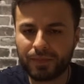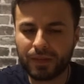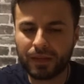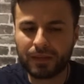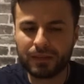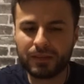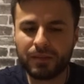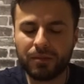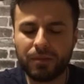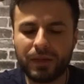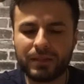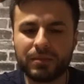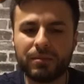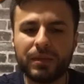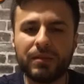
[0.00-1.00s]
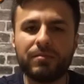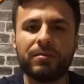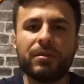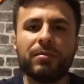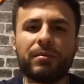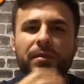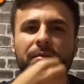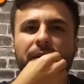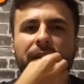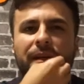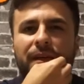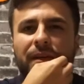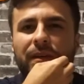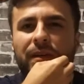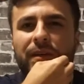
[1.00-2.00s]
Because in the past, it might have felt maybe
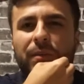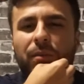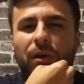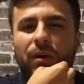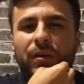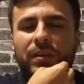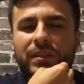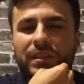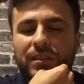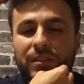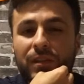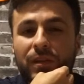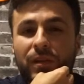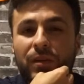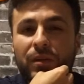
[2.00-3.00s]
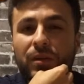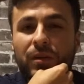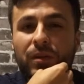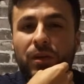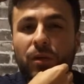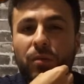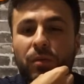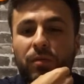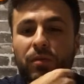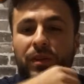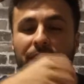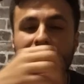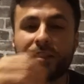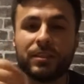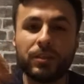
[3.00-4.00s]
that your progress is slow. You're hoping for
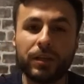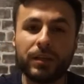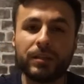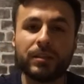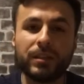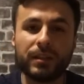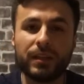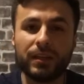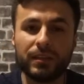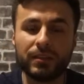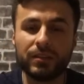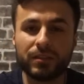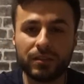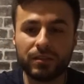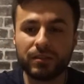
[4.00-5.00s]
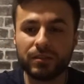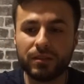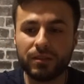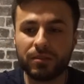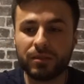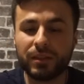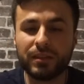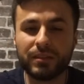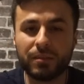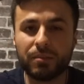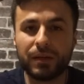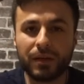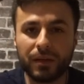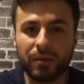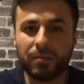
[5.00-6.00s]
that to change and kind of just things to
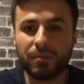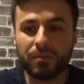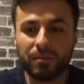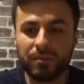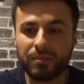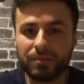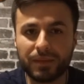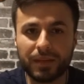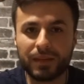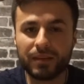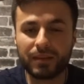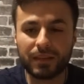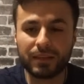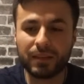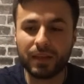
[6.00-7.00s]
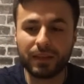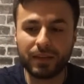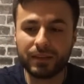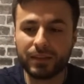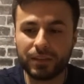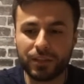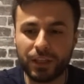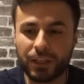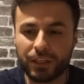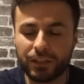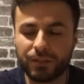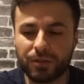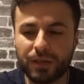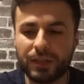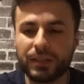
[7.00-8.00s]
pick up, kind of like that luck to
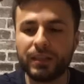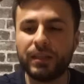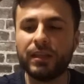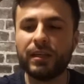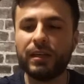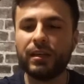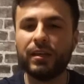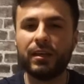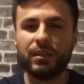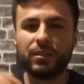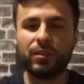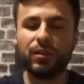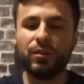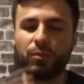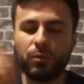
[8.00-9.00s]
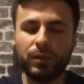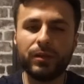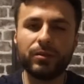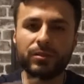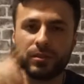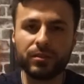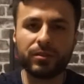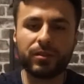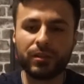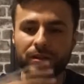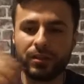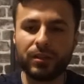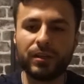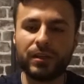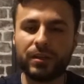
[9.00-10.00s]
change, right? the wheels to
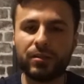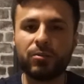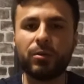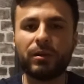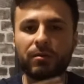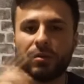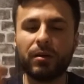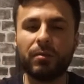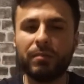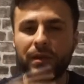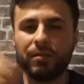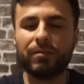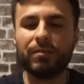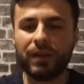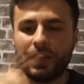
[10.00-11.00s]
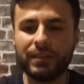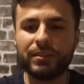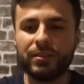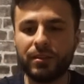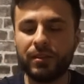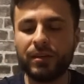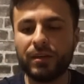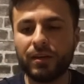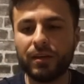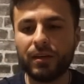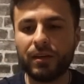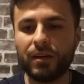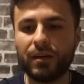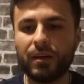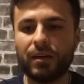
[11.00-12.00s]
start turning a bit faster
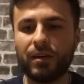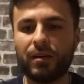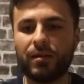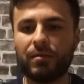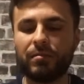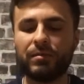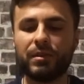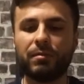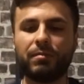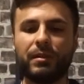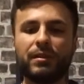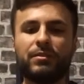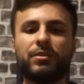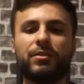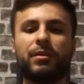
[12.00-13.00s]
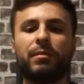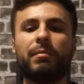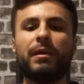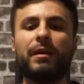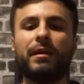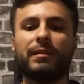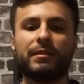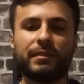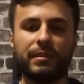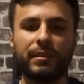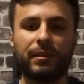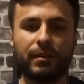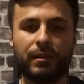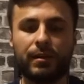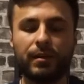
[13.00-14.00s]
compared to your past
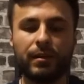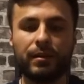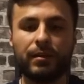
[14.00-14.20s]
here.